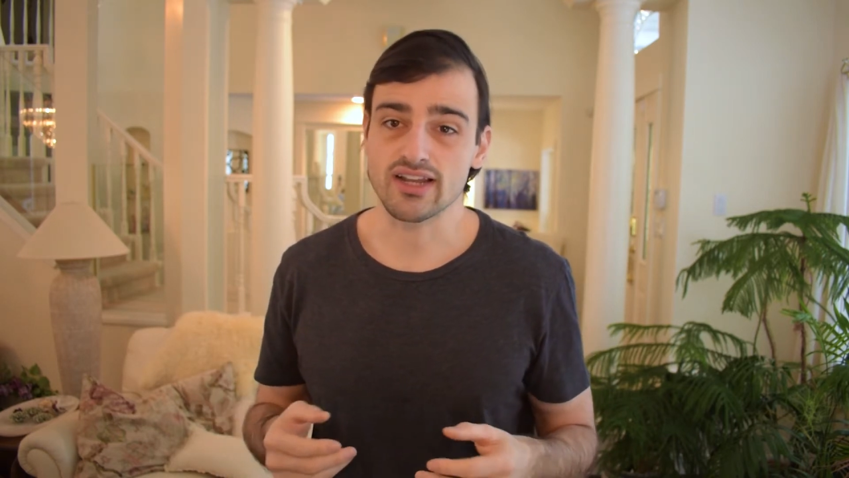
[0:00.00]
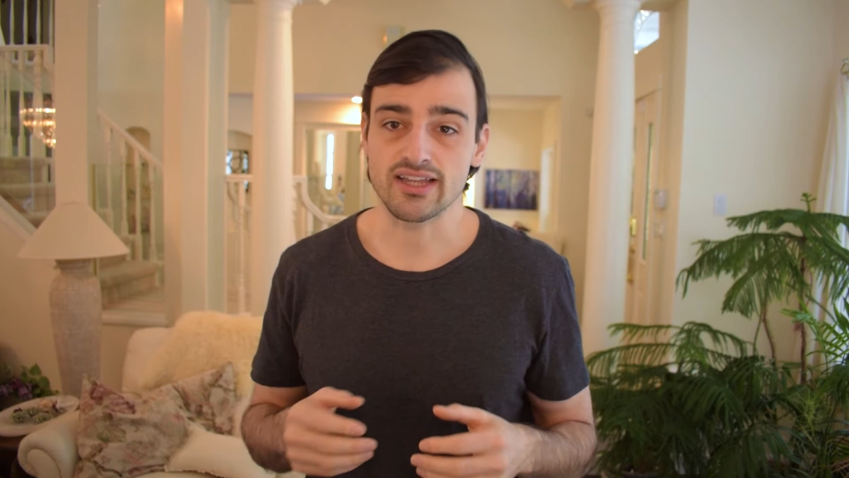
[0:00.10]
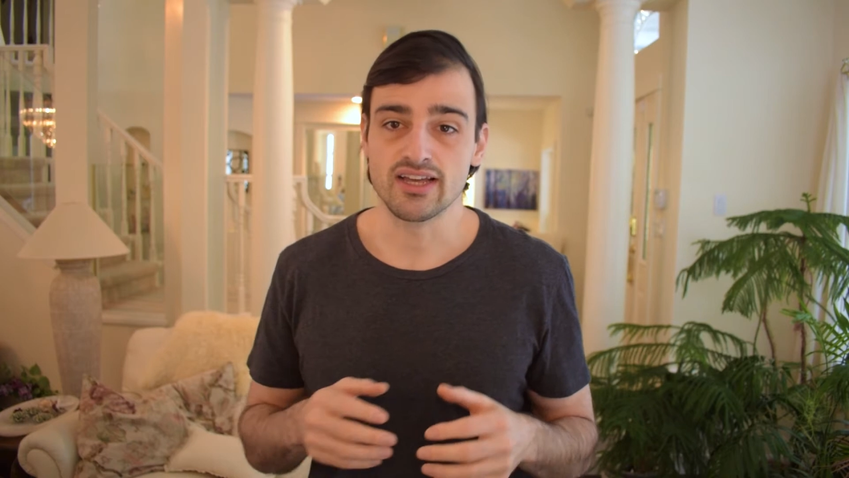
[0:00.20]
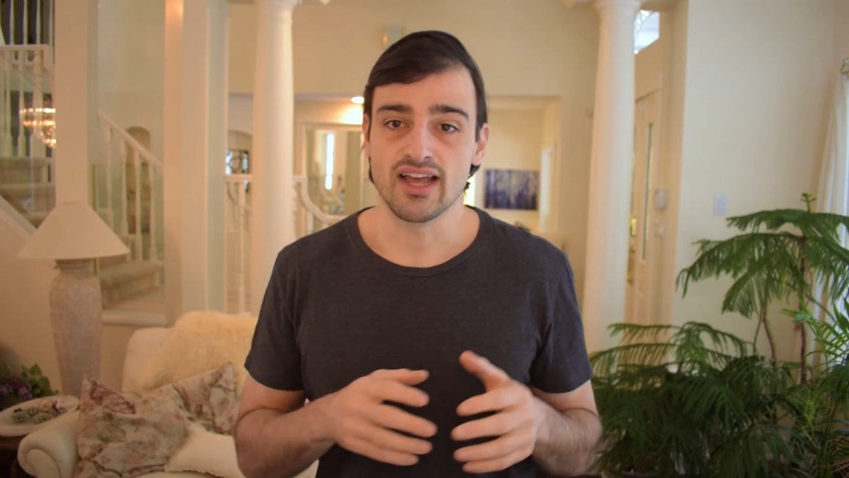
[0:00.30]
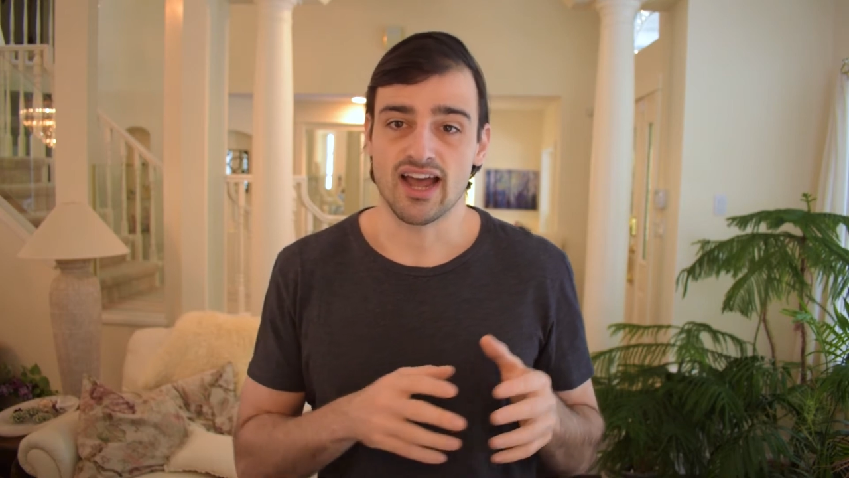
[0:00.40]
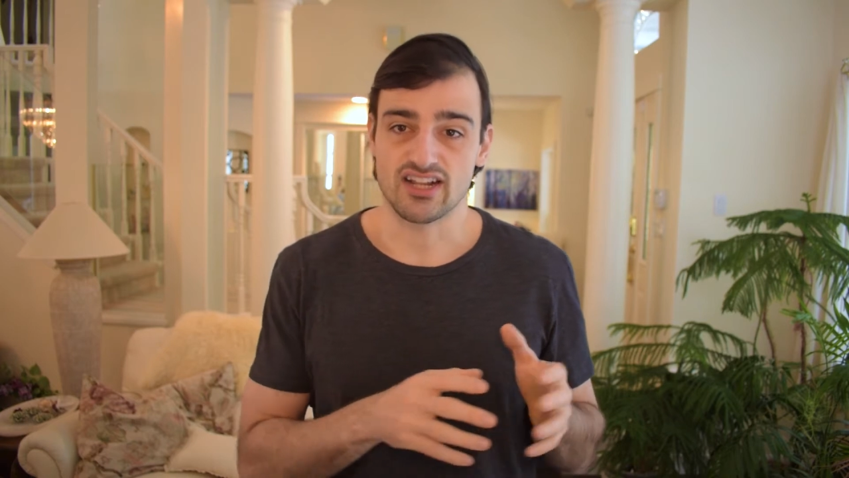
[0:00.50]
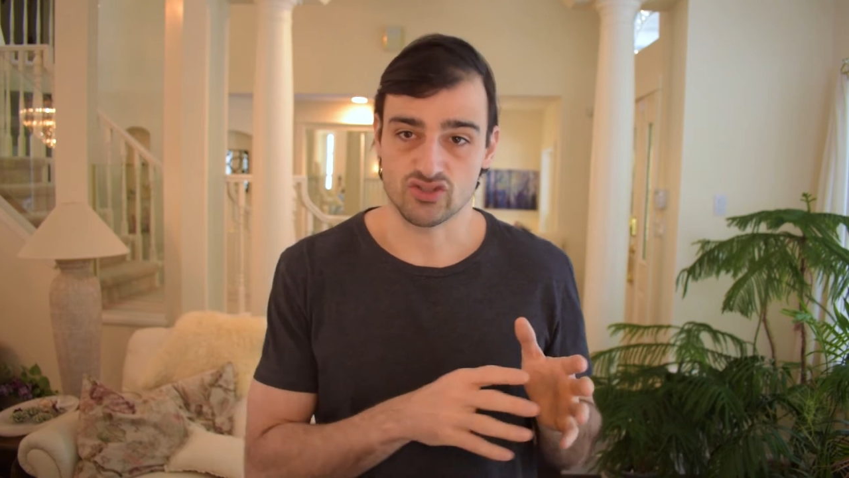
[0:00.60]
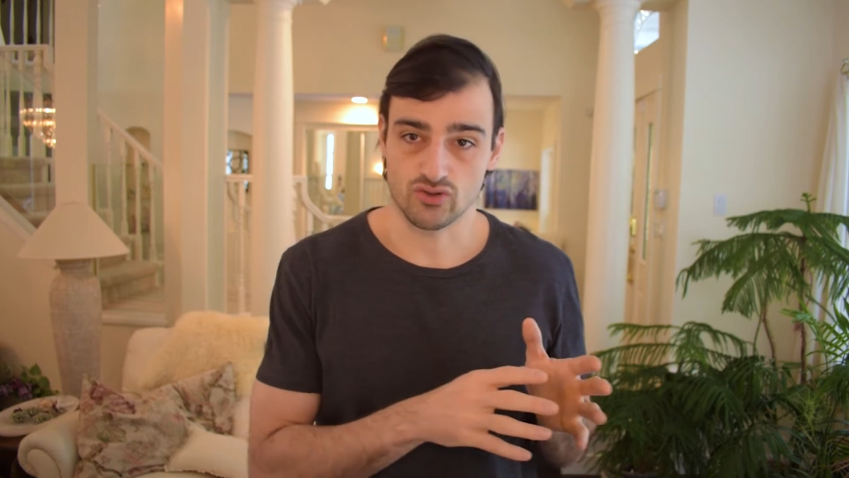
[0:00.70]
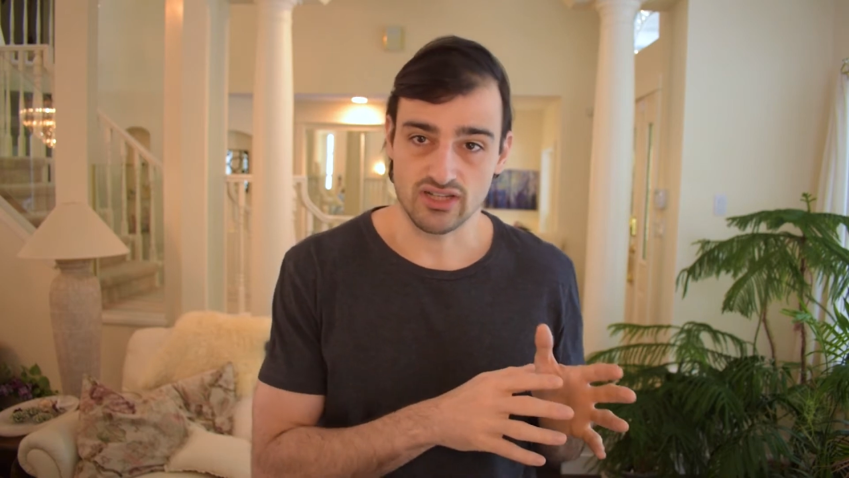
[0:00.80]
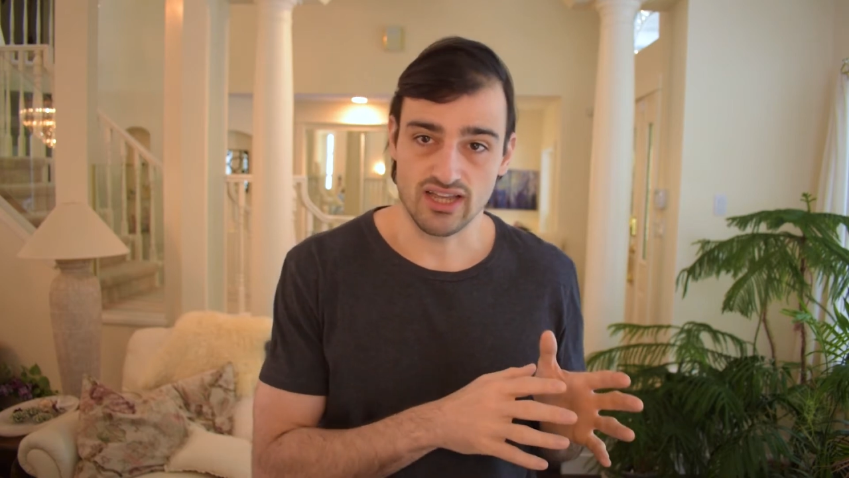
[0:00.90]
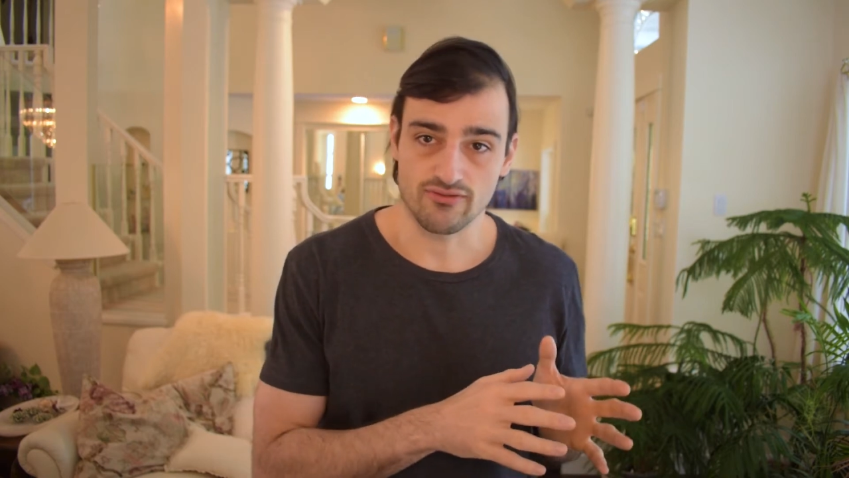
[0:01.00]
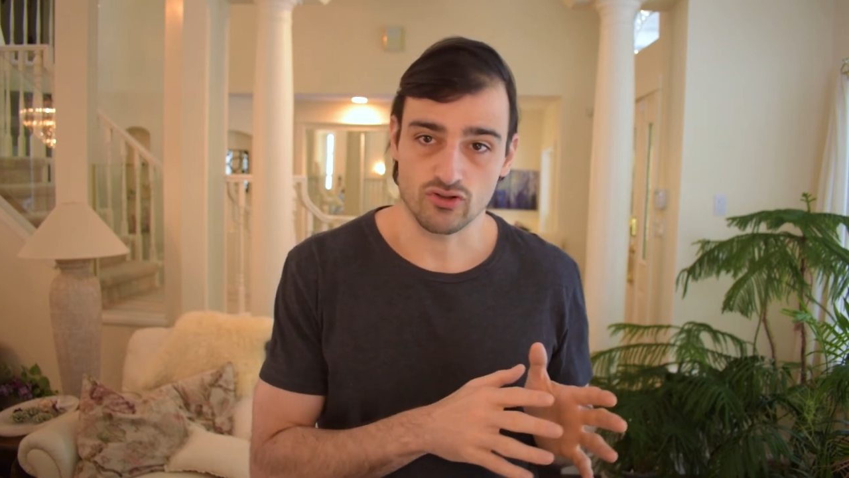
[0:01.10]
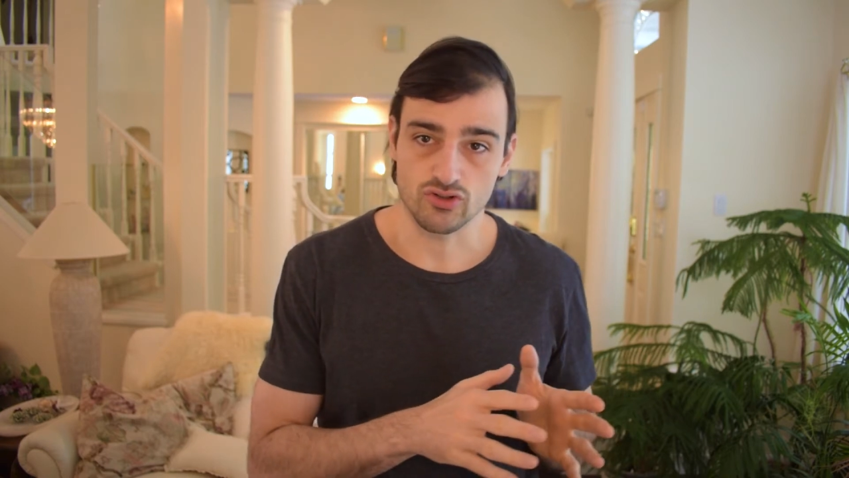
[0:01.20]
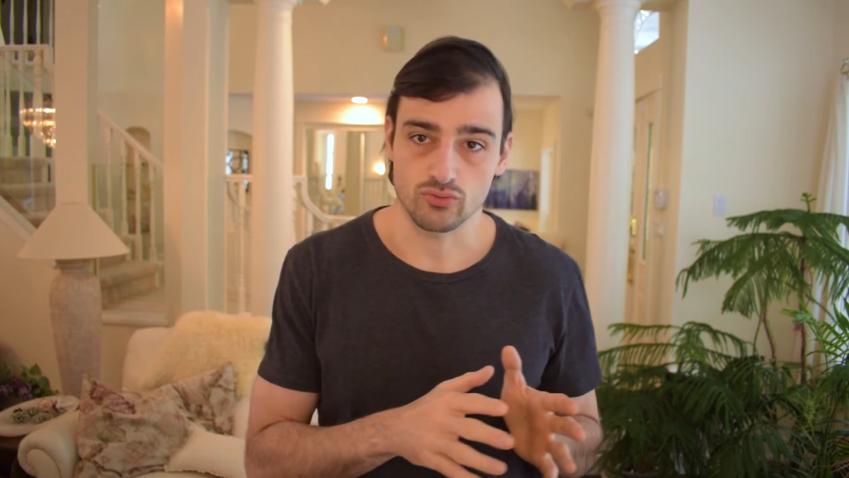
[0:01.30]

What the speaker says: Like, at a certain level,